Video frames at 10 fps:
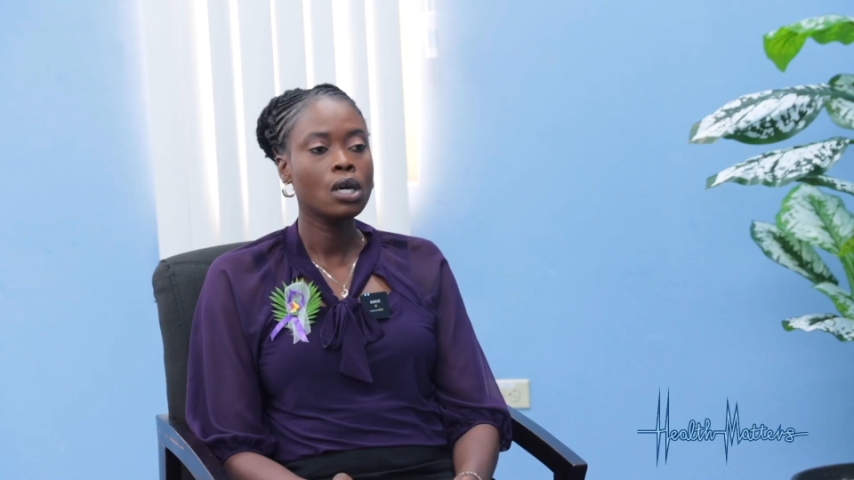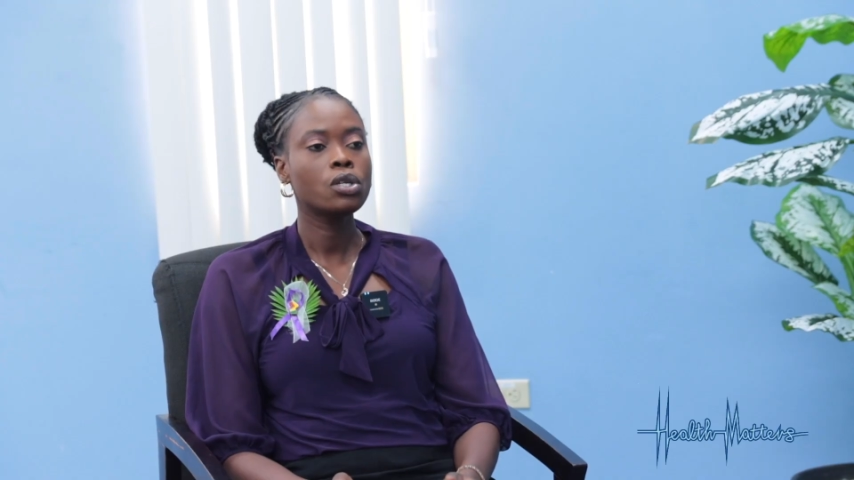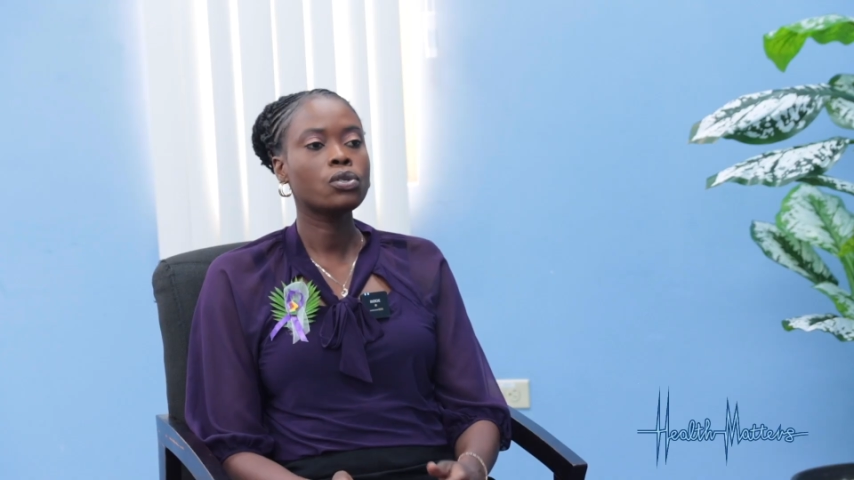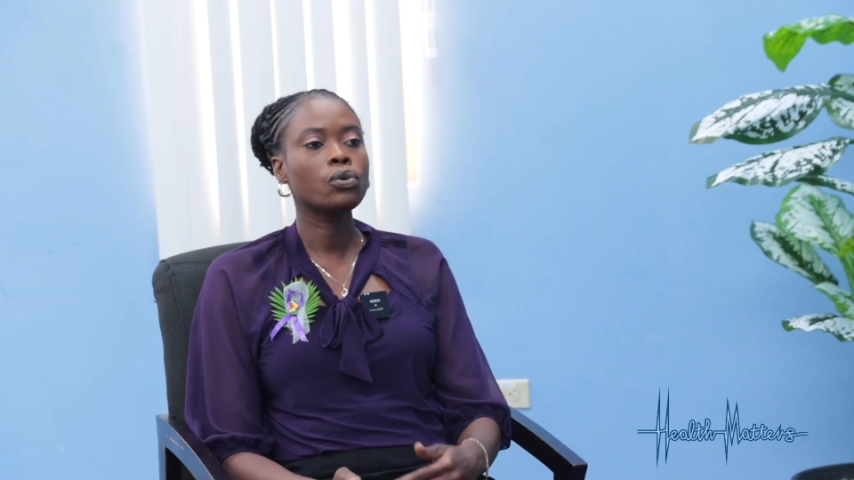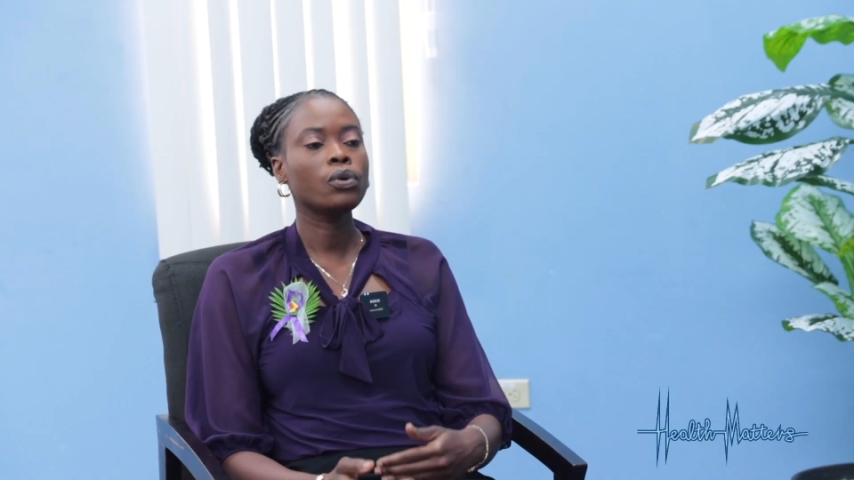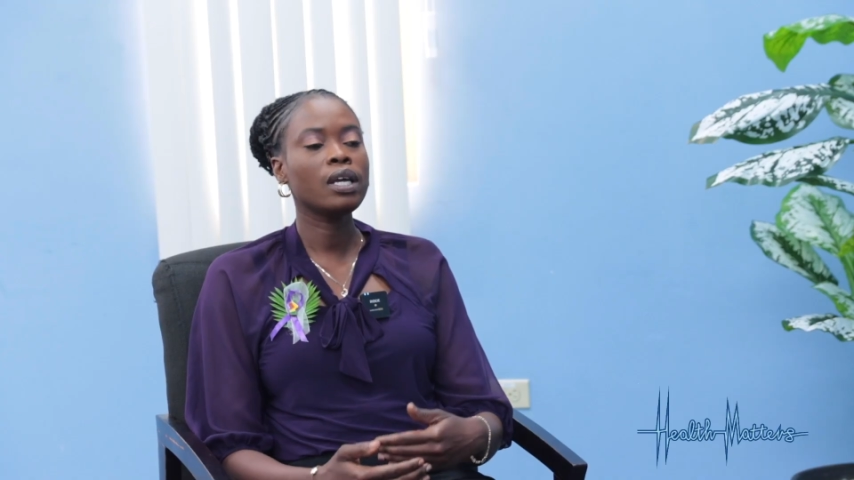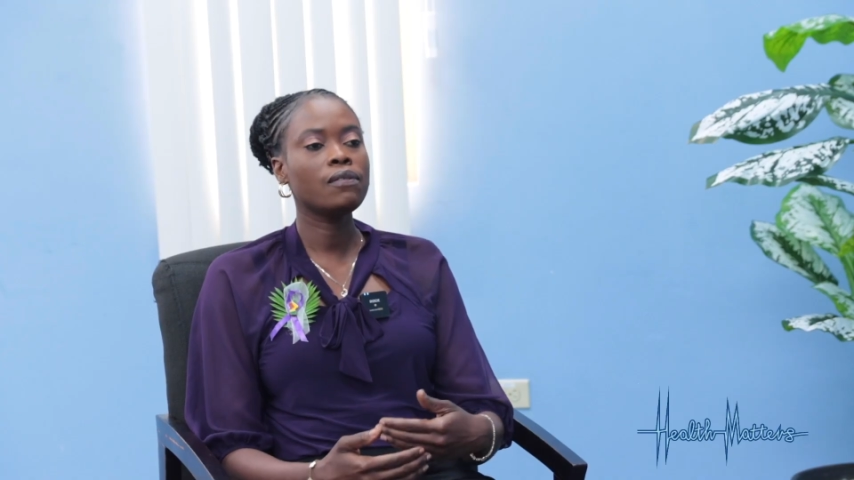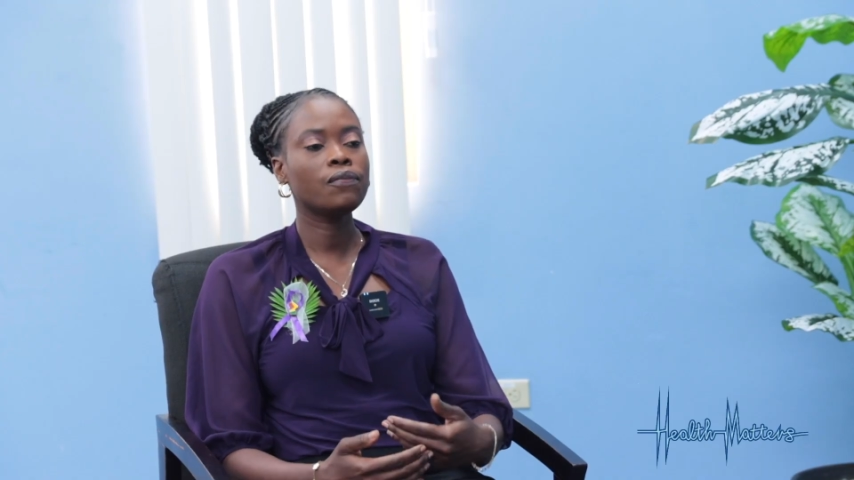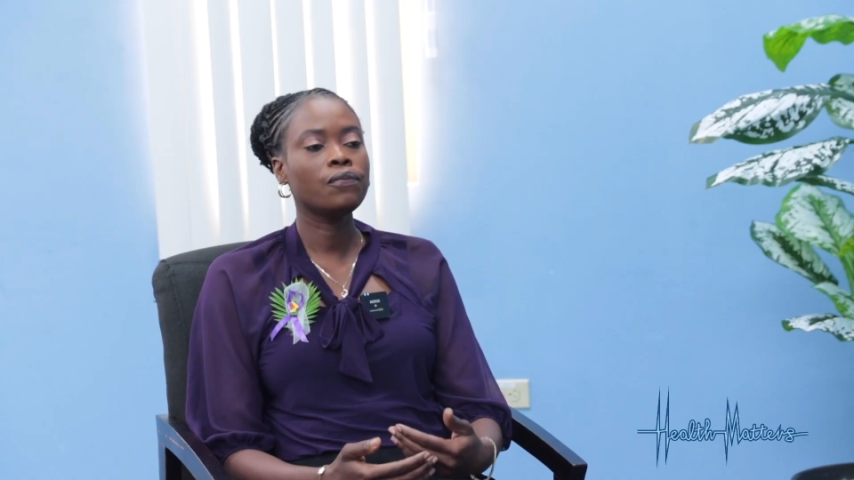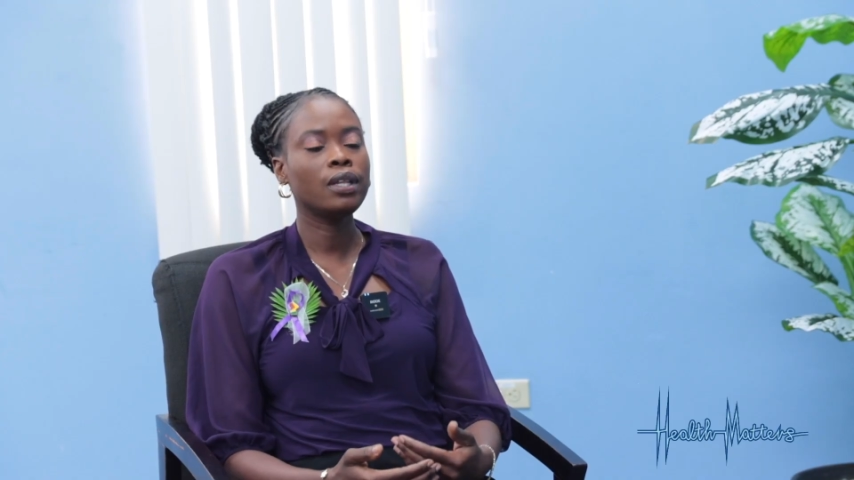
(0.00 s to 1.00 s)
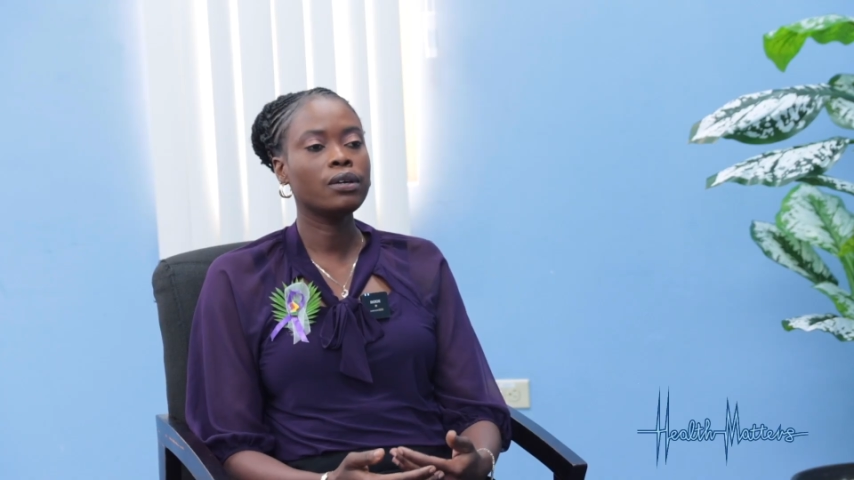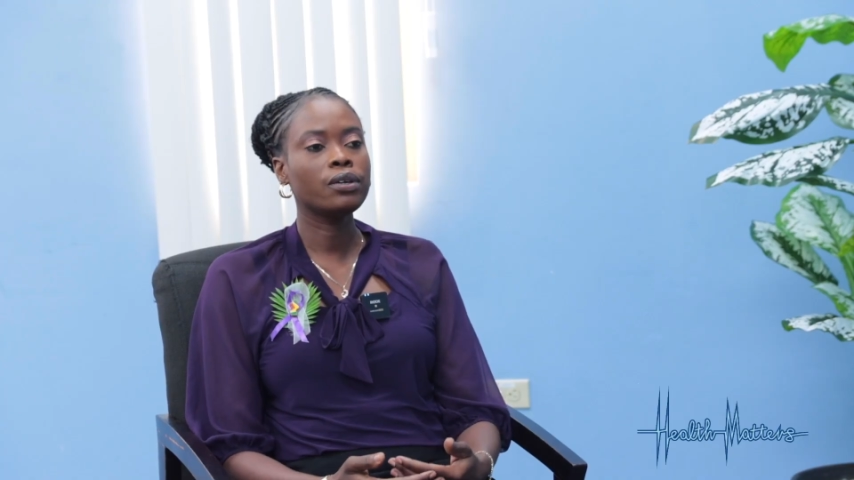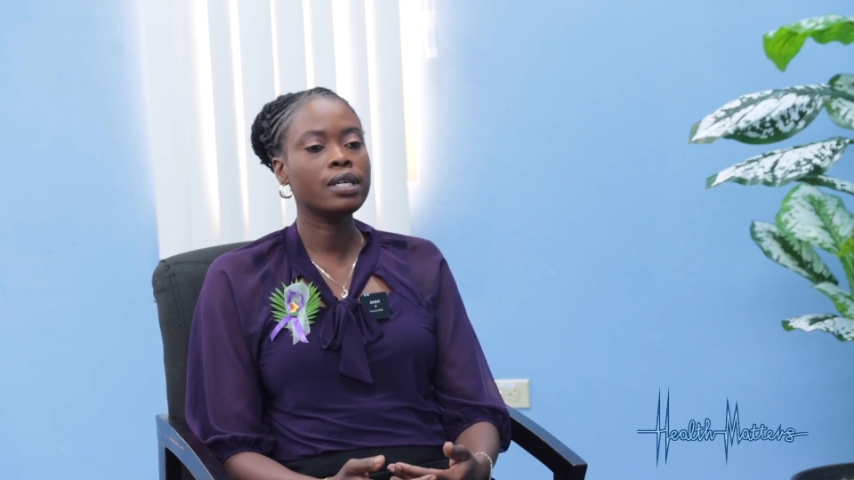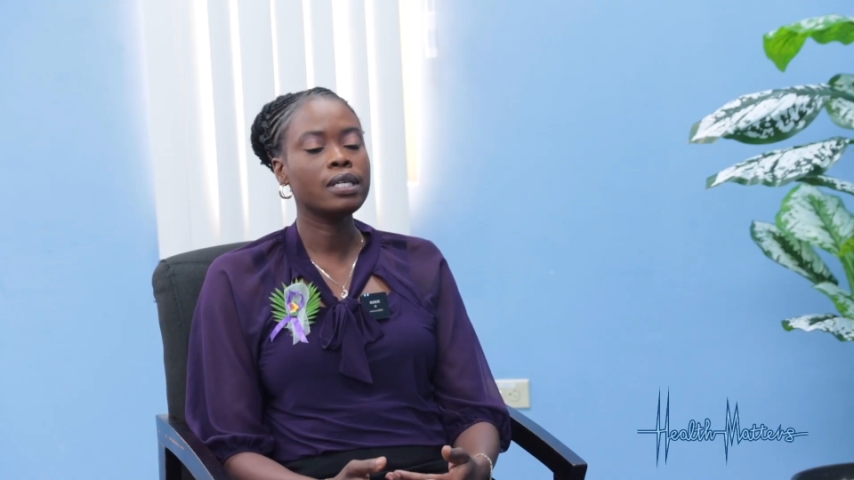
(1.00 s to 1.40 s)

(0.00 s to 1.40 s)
So if there